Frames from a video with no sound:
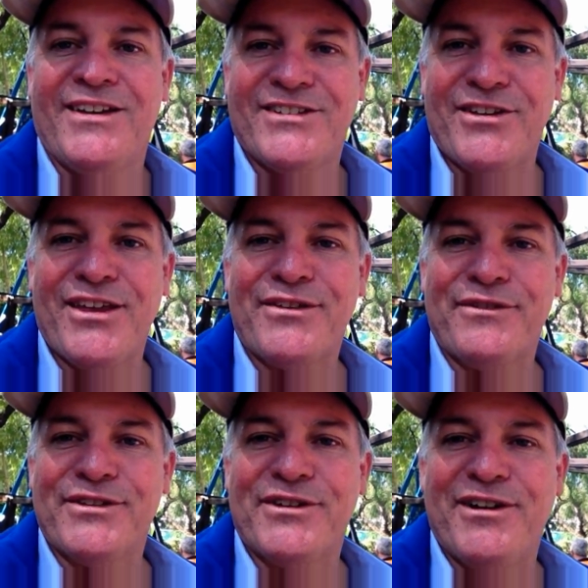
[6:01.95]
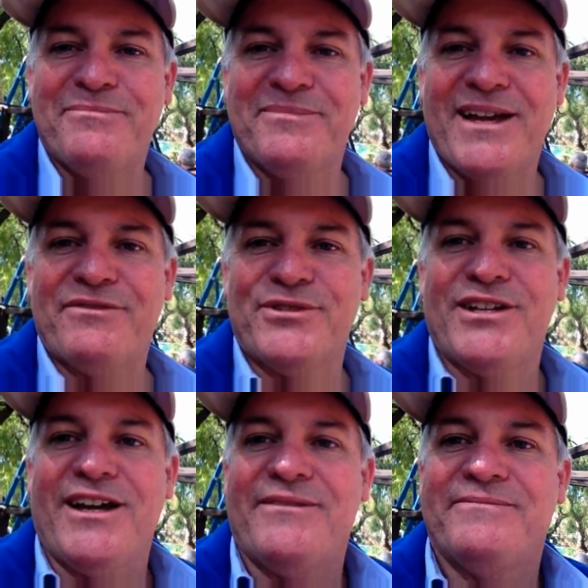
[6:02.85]
So thank you for your time. Have a
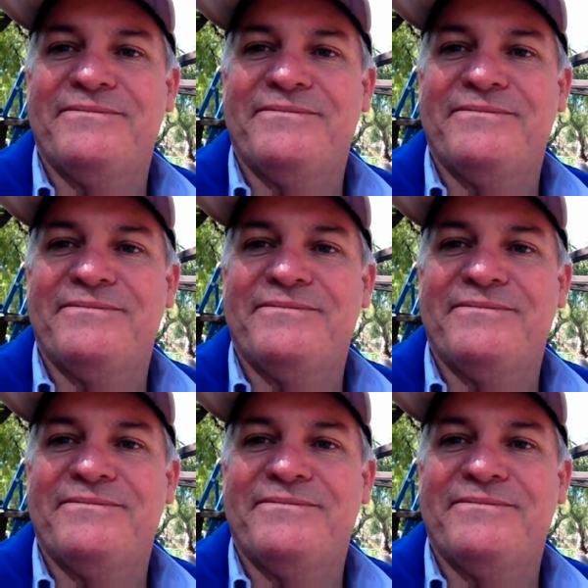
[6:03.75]
good day.